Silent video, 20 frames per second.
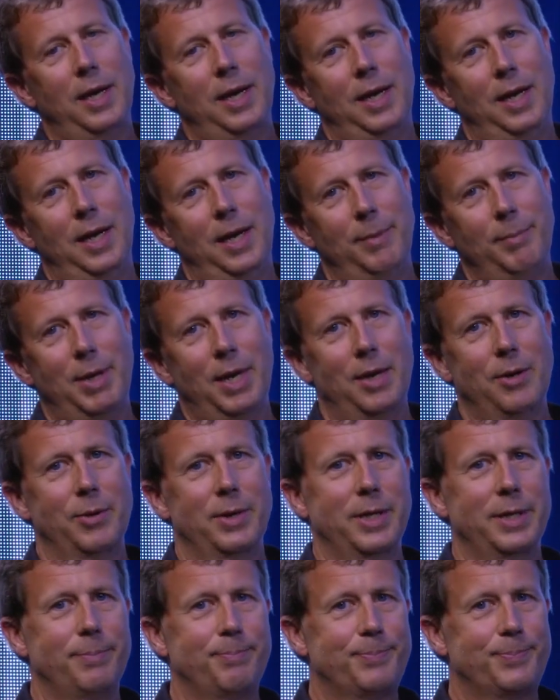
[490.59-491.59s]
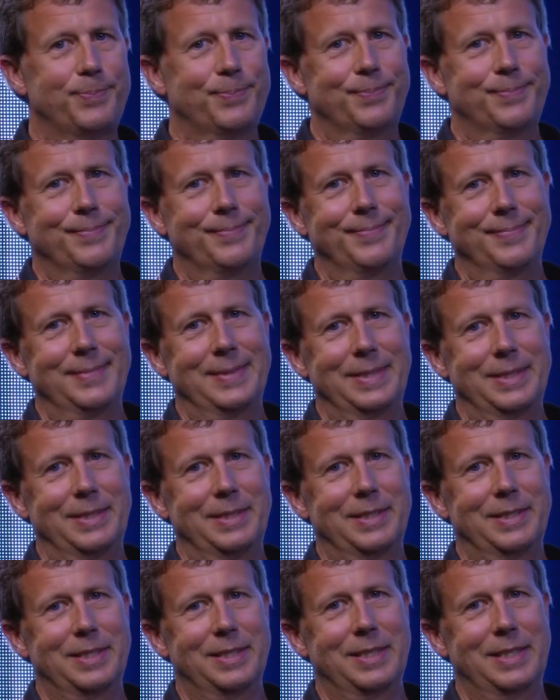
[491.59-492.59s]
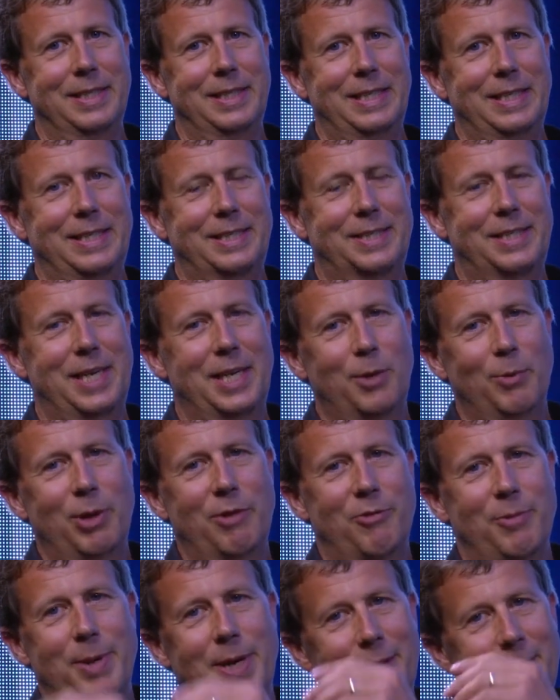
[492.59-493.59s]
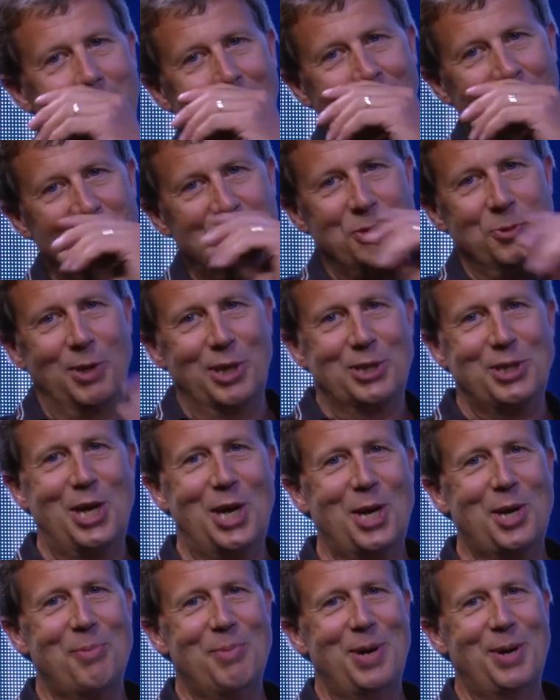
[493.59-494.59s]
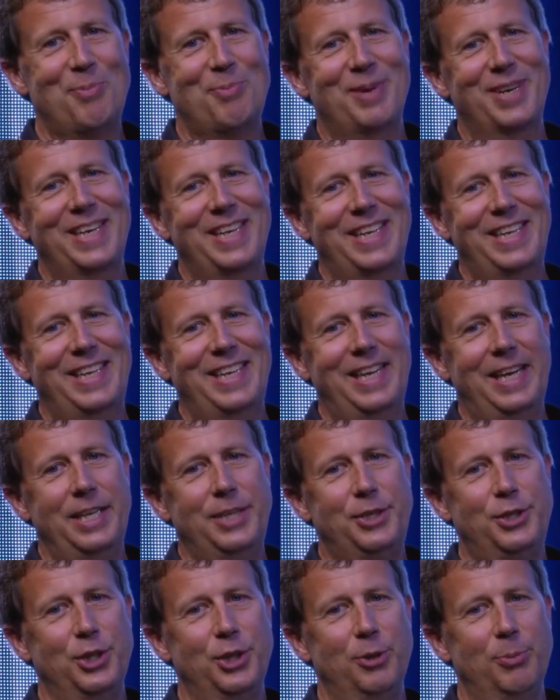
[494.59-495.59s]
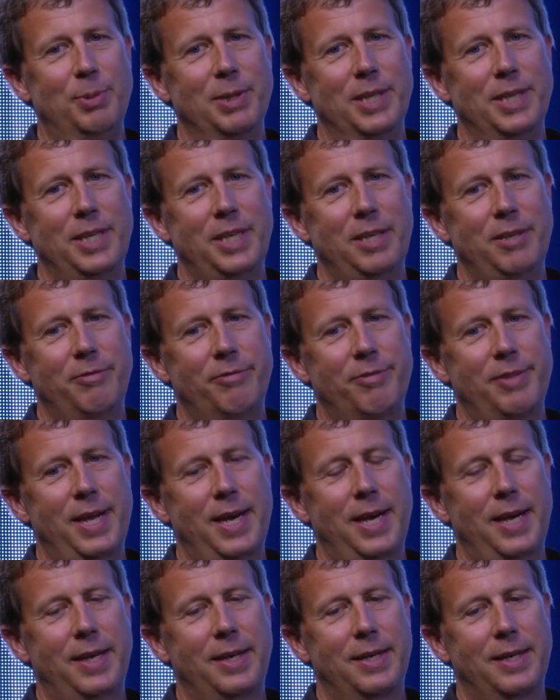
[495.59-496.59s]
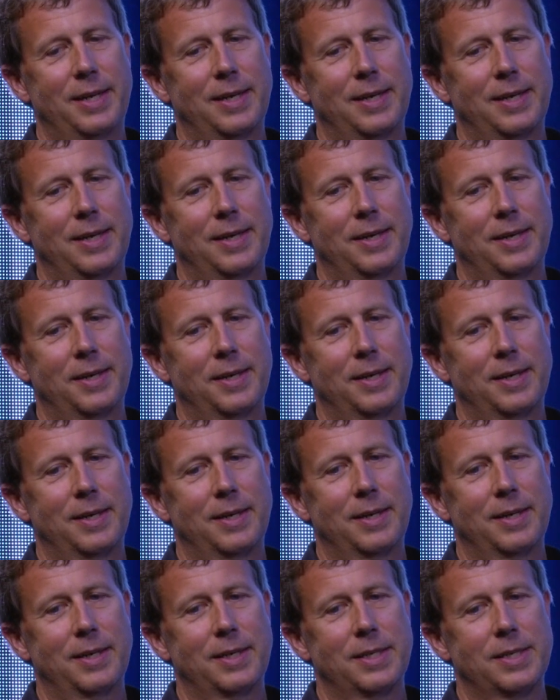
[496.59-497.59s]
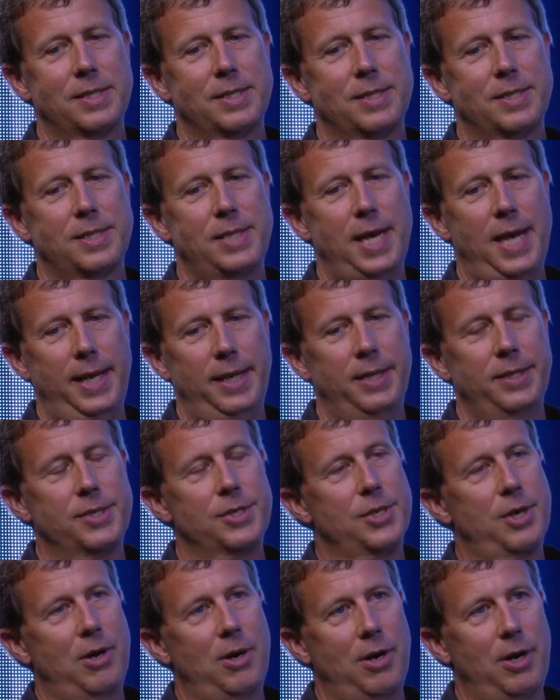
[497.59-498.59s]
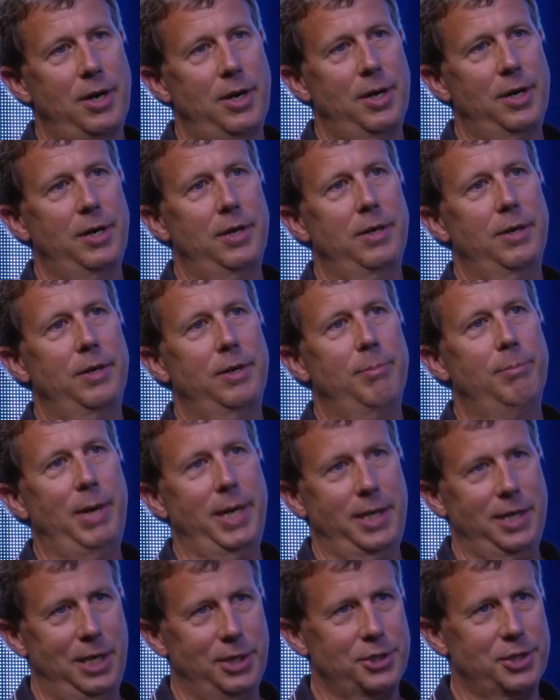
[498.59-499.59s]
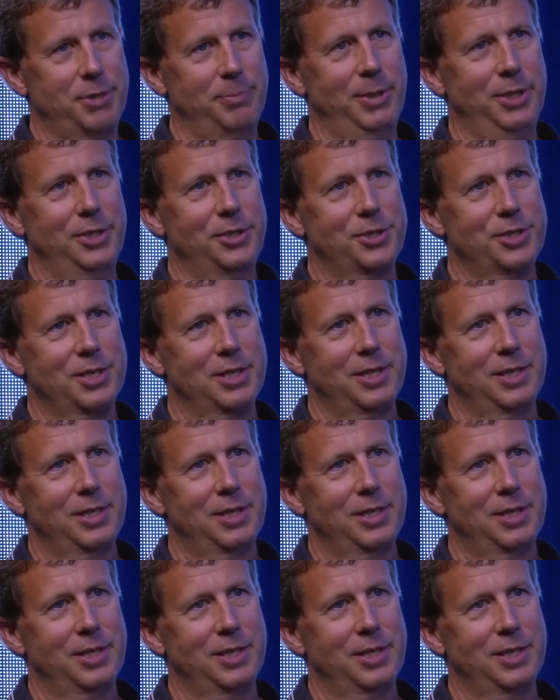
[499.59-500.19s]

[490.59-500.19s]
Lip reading: I mean, I don't want to take away from anything else you want to talk about, but I do believe that tenants are my customers.